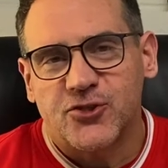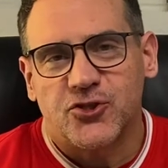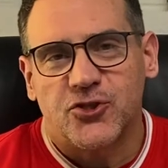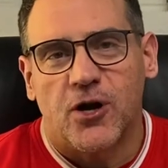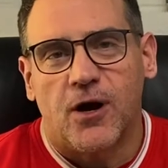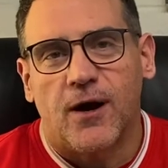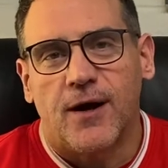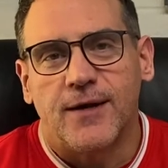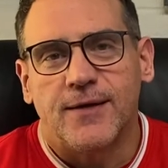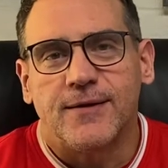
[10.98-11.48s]

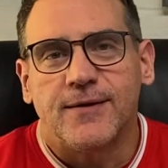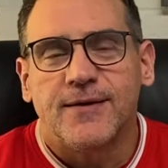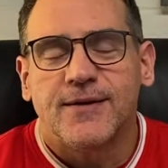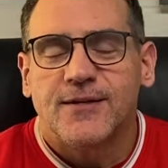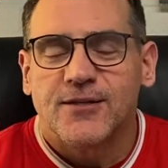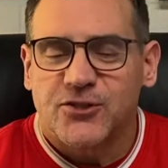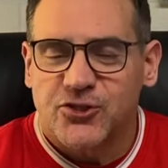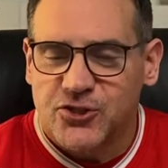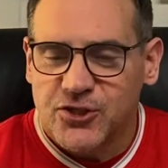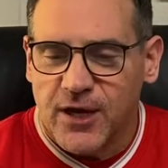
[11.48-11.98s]
John
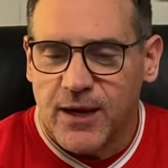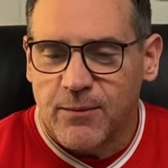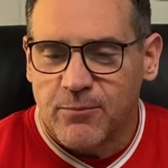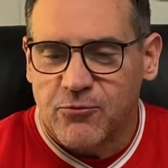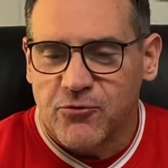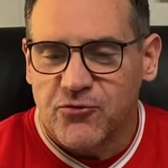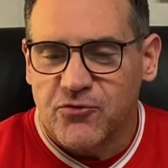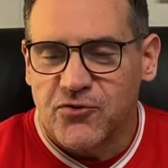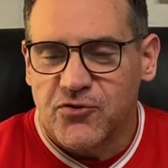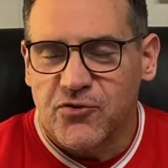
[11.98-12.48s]

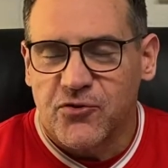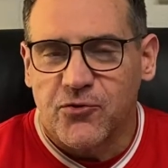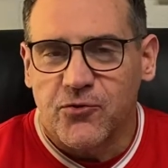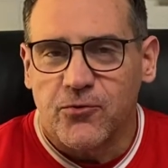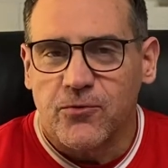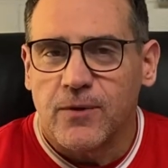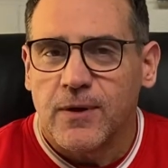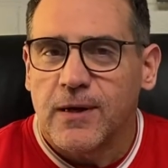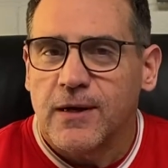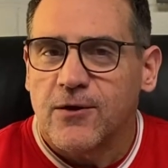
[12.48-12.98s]
chapter 2.
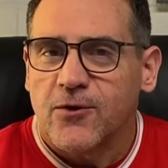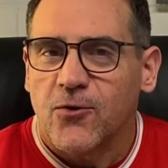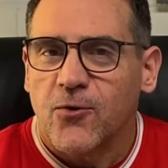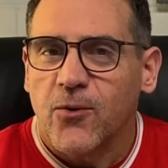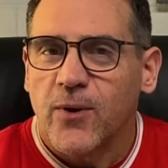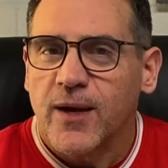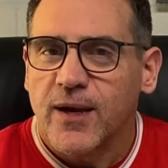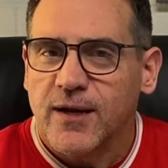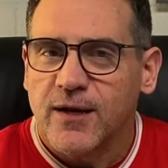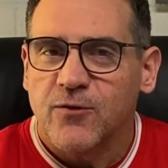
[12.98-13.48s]
Go
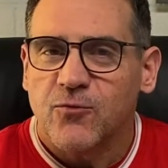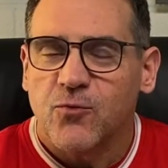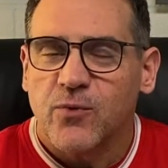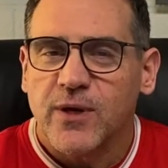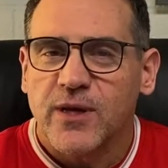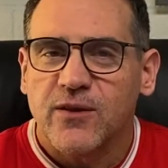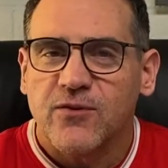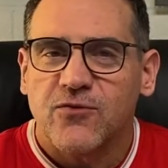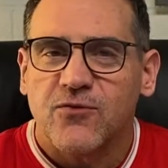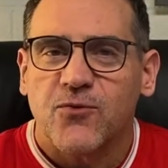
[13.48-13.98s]
ahead and
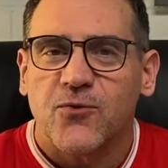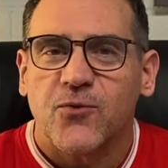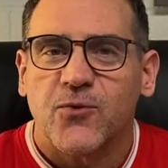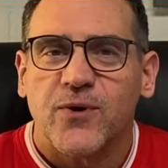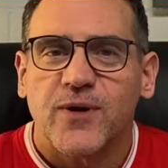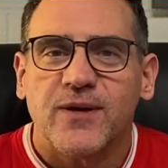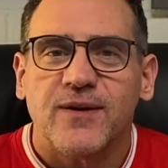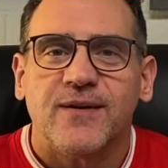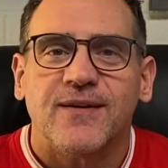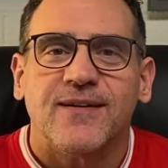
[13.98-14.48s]
read through
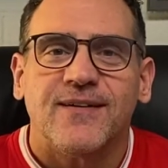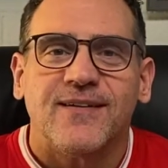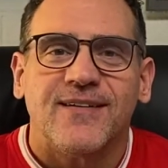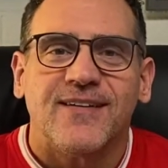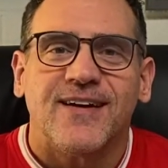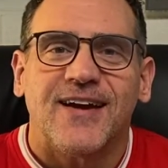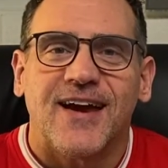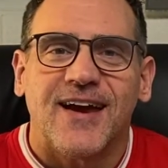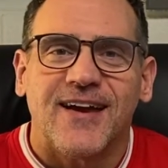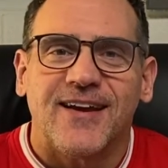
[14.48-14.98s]
it
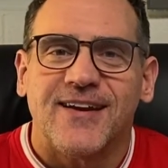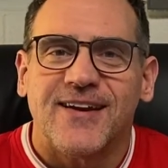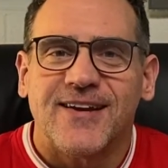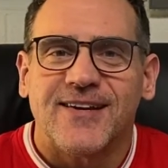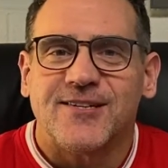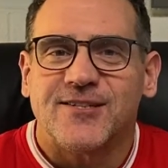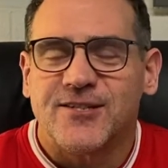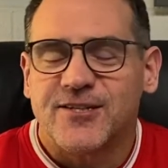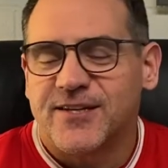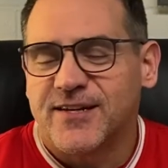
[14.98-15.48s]
and
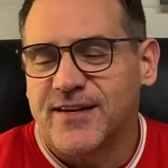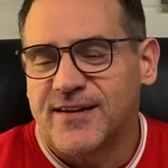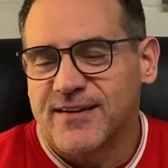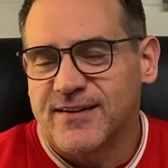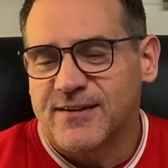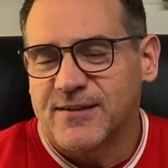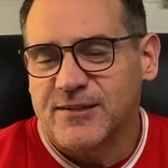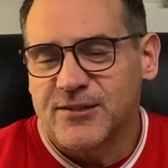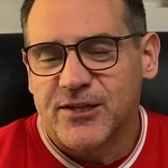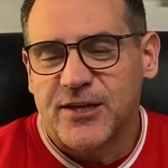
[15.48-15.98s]
then
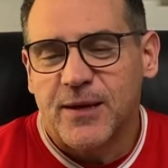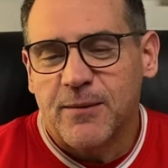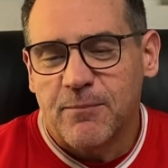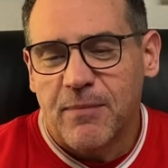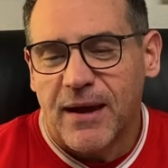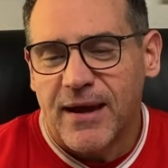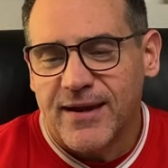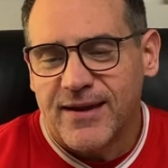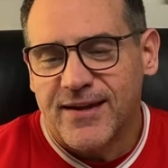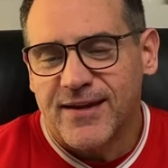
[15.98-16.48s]
get
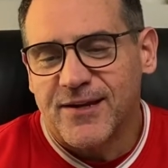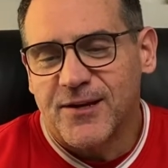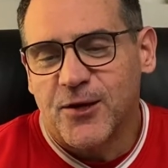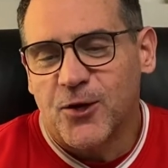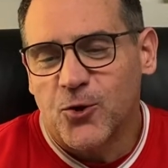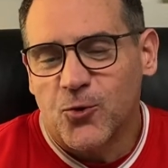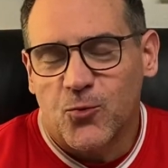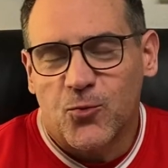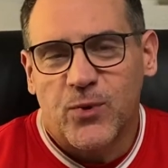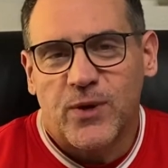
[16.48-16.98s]
back in
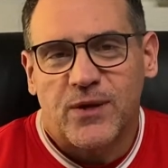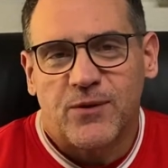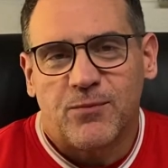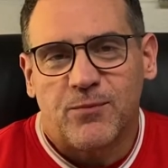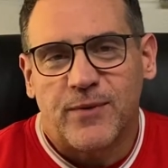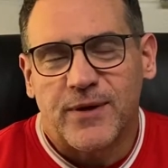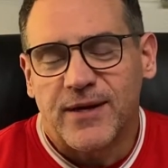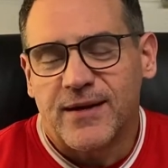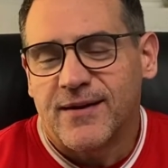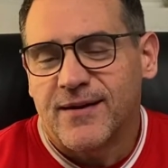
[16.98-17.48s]
here with
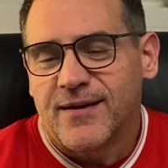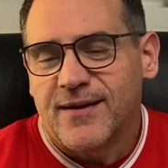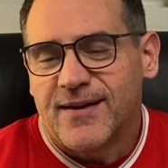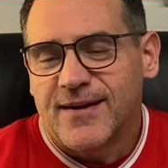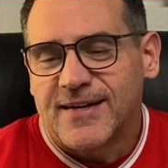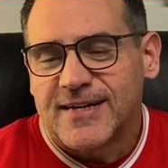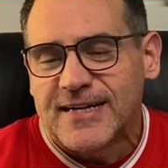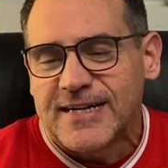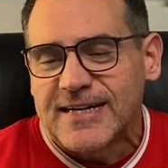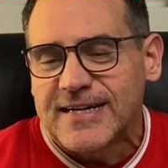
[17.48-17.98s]
me.
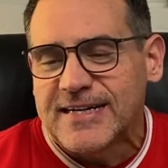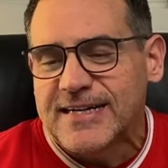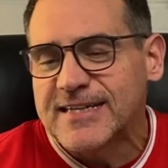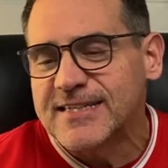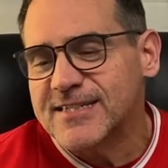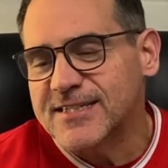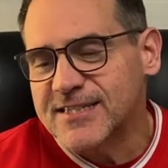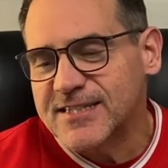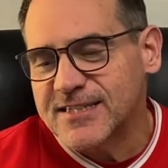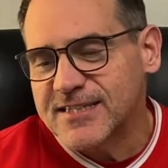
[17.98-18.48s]

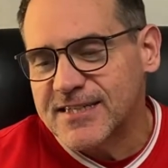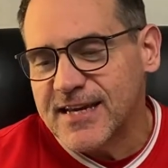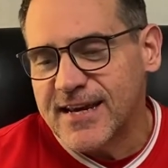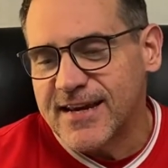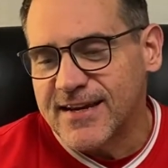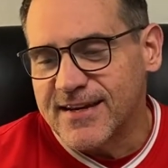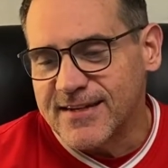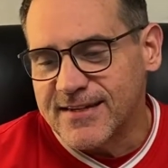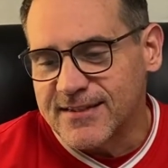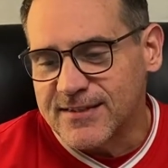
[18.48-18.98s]
It
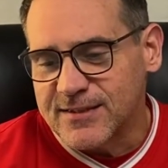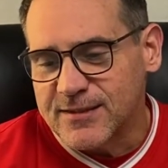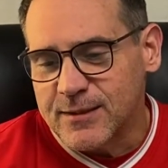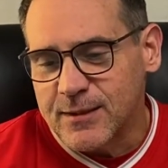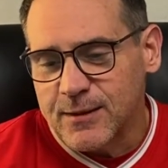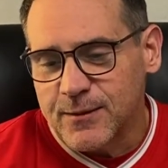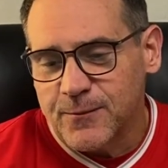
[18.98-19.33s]
says